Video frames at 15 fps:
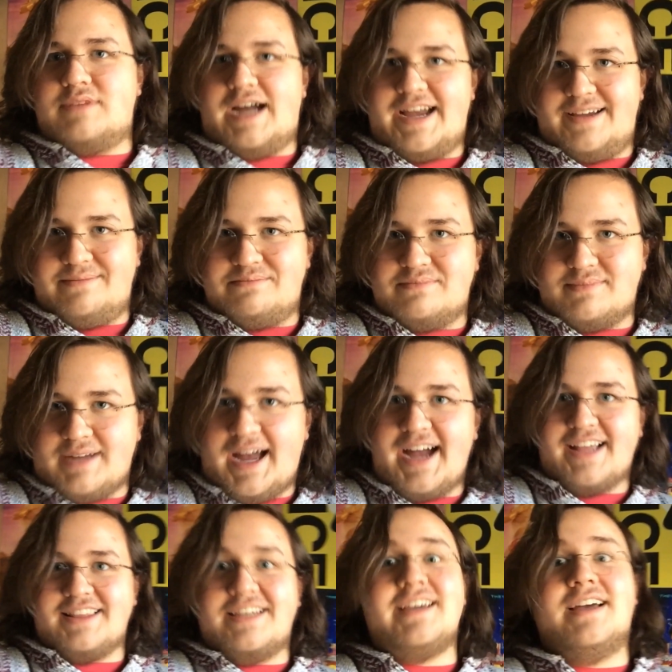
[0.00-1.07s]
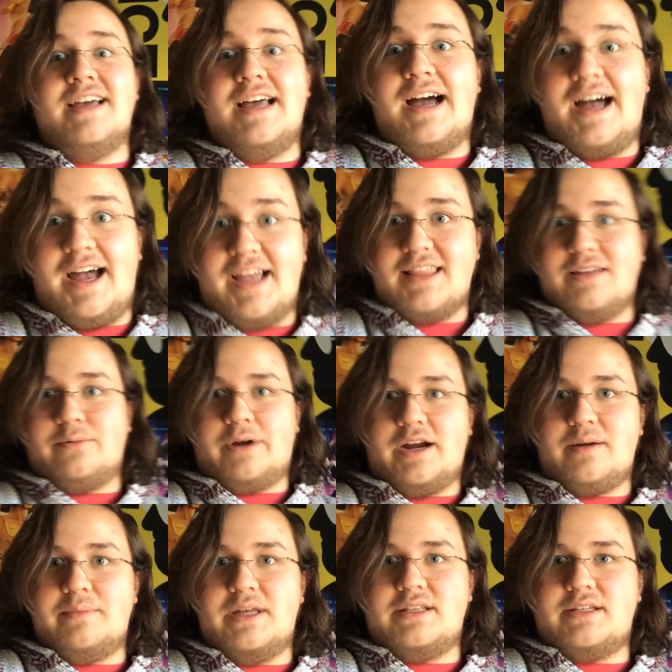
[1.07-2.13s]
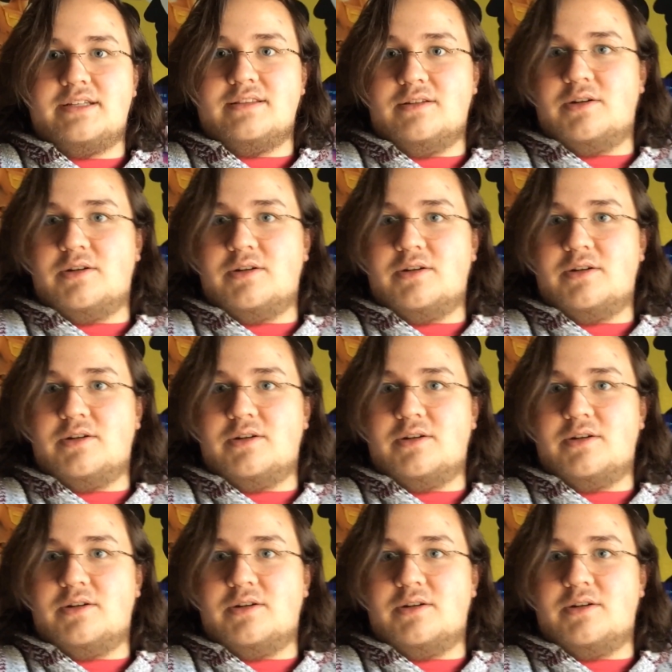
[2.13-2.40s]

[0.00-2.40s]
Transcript: I highly, highly recommend it.